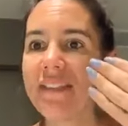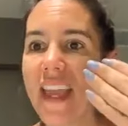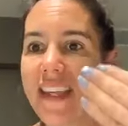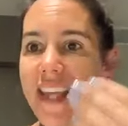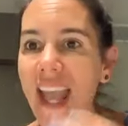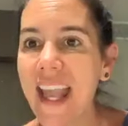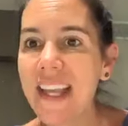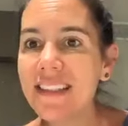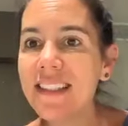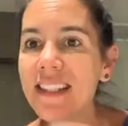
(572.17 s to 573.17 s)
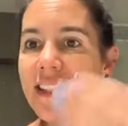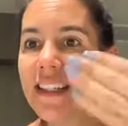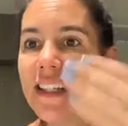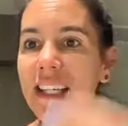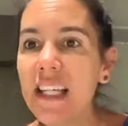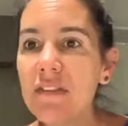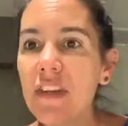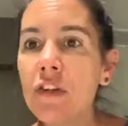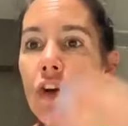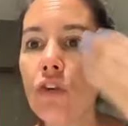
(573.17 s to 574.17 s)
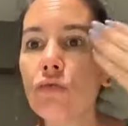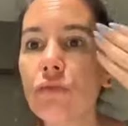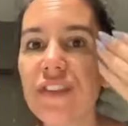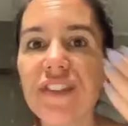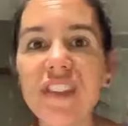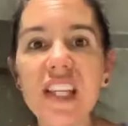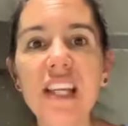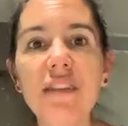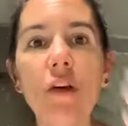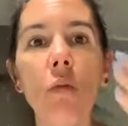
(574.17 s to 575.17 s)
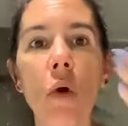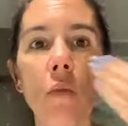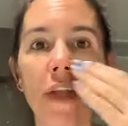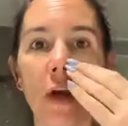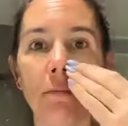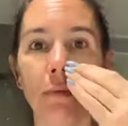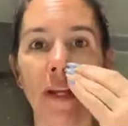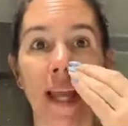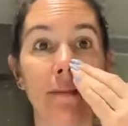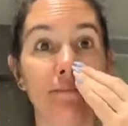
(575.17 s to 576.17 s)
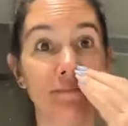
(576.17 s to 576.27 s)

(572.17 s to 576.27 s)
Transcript: They can't even receive what we are bringing.